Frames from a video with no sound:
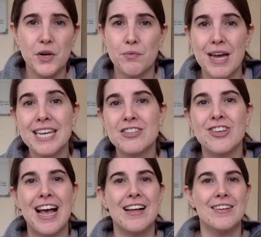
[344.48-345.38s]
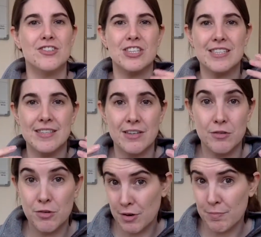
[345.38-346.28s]
running challenges and
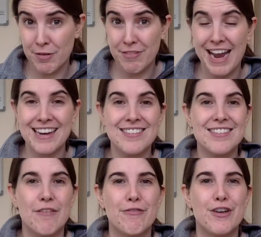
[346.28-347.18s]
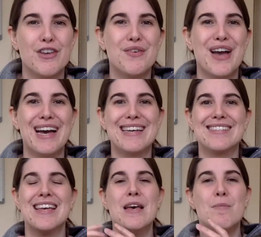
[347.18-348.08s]
providing stuff for you guys,